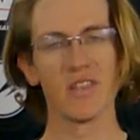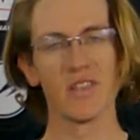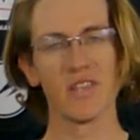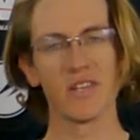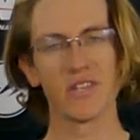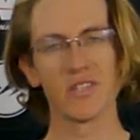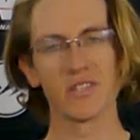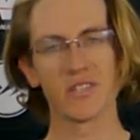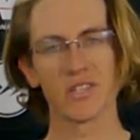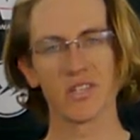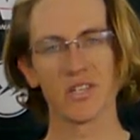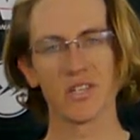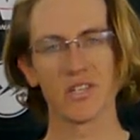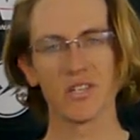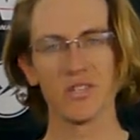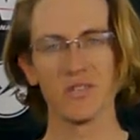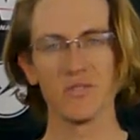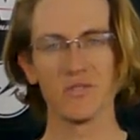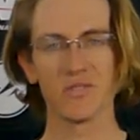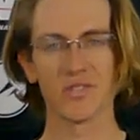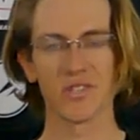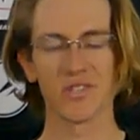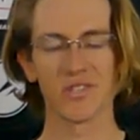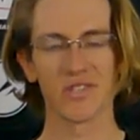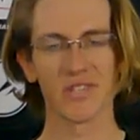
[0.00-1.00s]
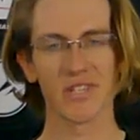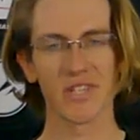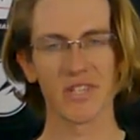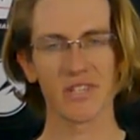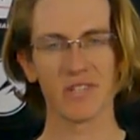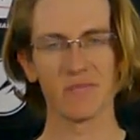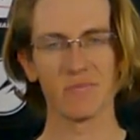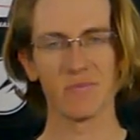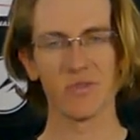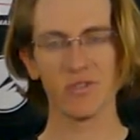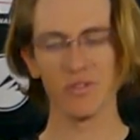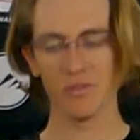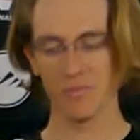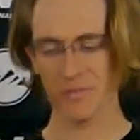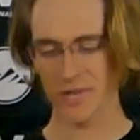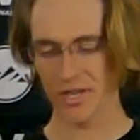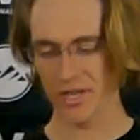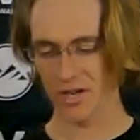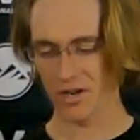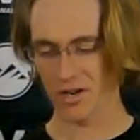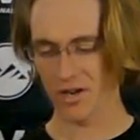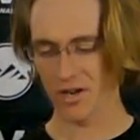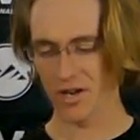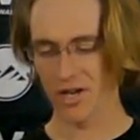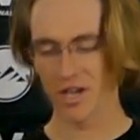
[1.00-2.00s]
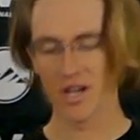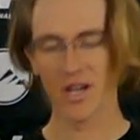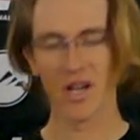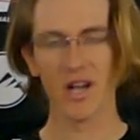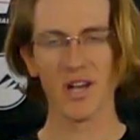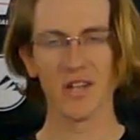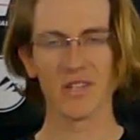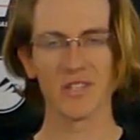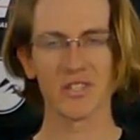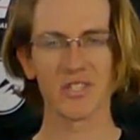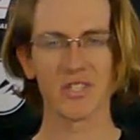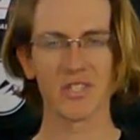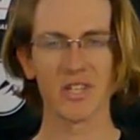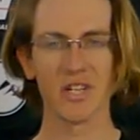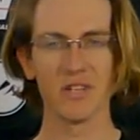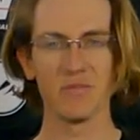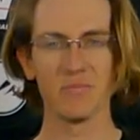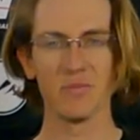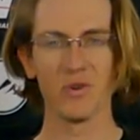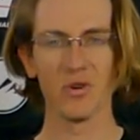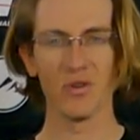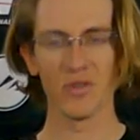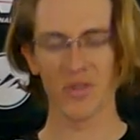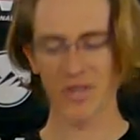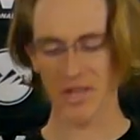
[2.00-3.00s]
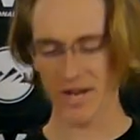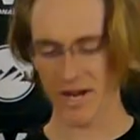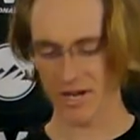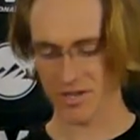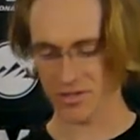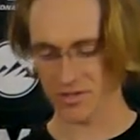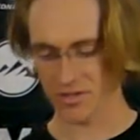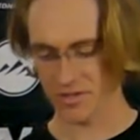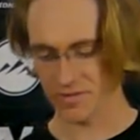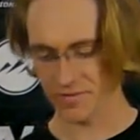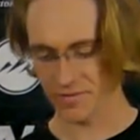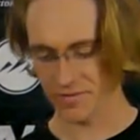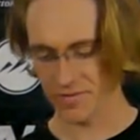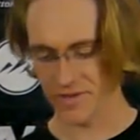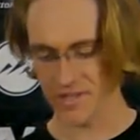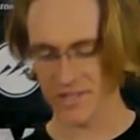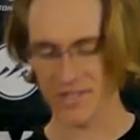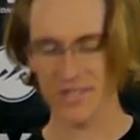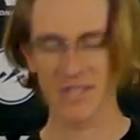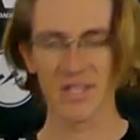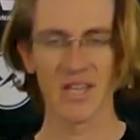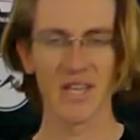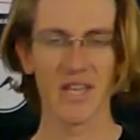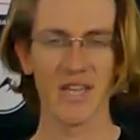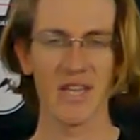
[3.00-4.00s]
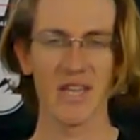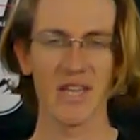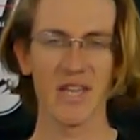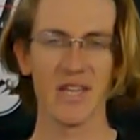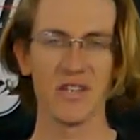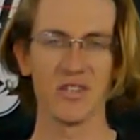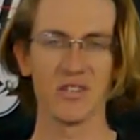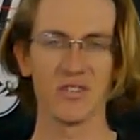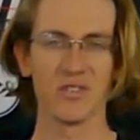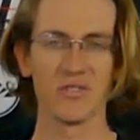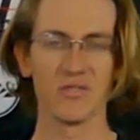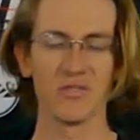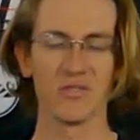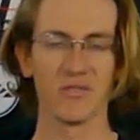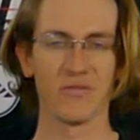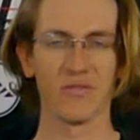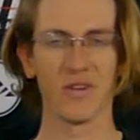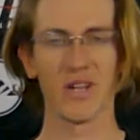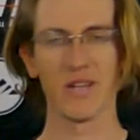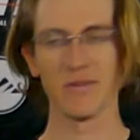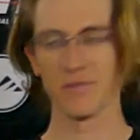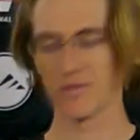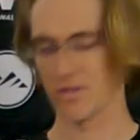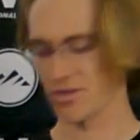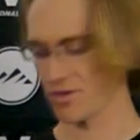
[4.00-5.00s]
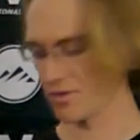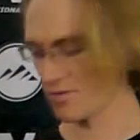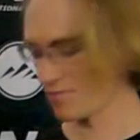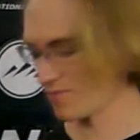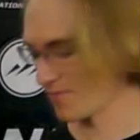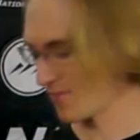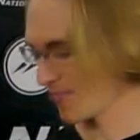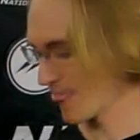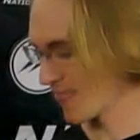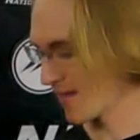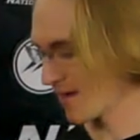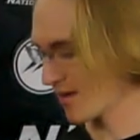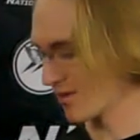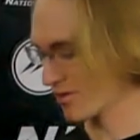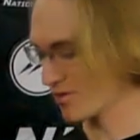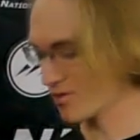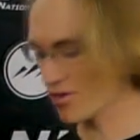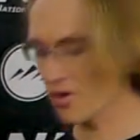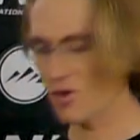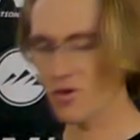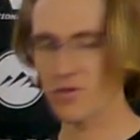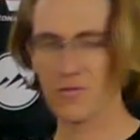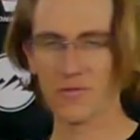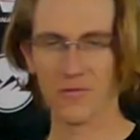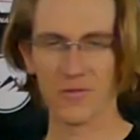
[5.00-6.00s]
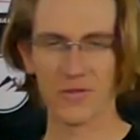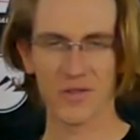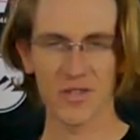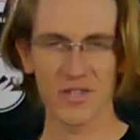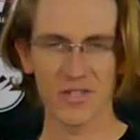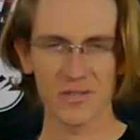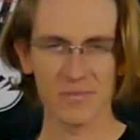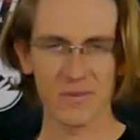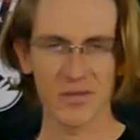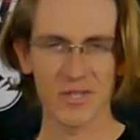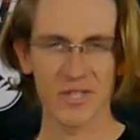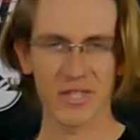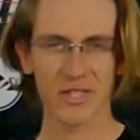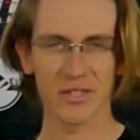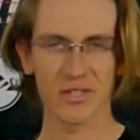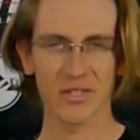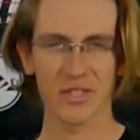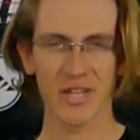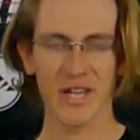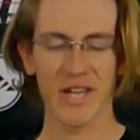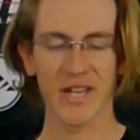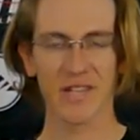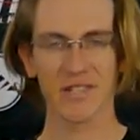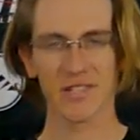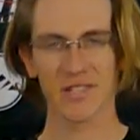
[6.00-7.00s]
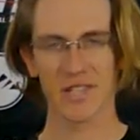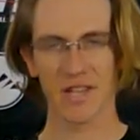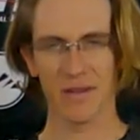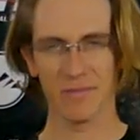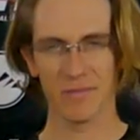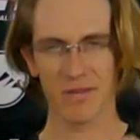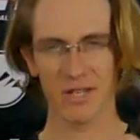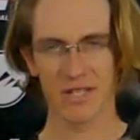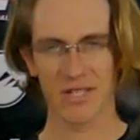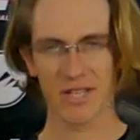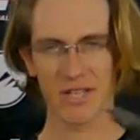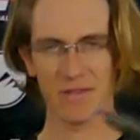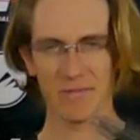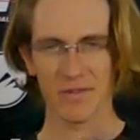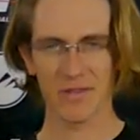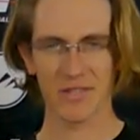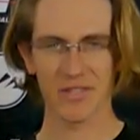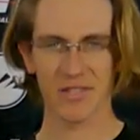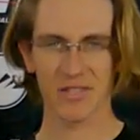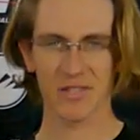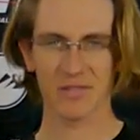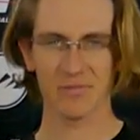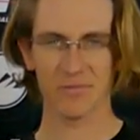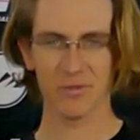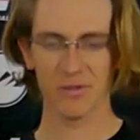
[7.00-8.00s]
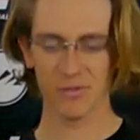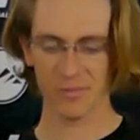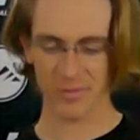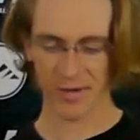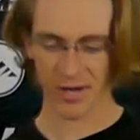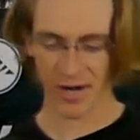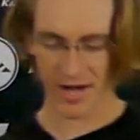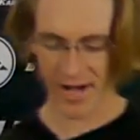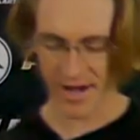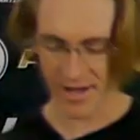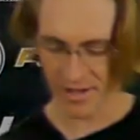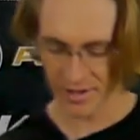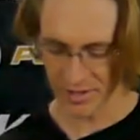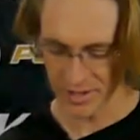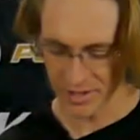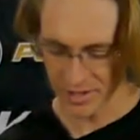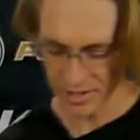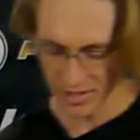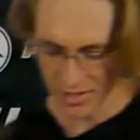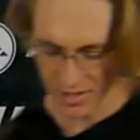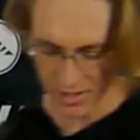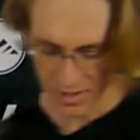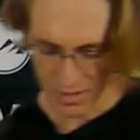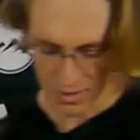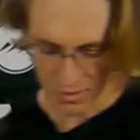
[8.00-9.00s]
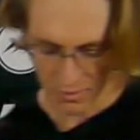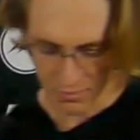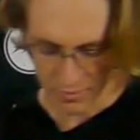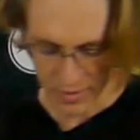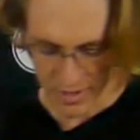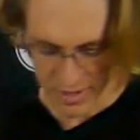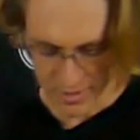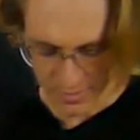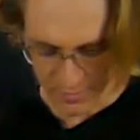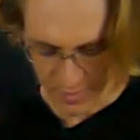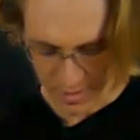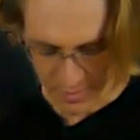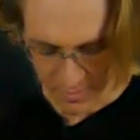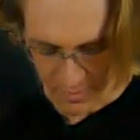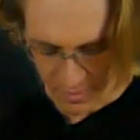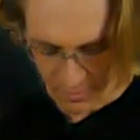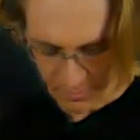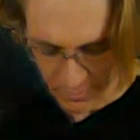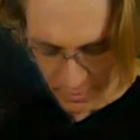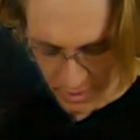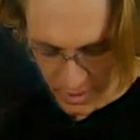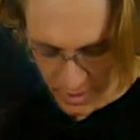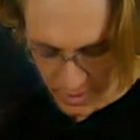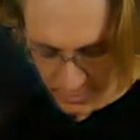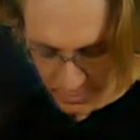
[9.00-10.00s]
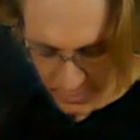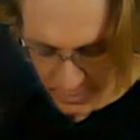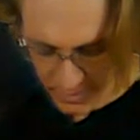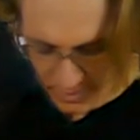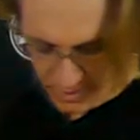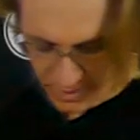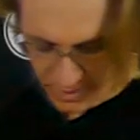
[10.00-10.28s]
that is going to use a 6mm stud bolt that actually fits into the frame tube. So for this particular case, I'm going to take my 6mm Allen, raise my bumper up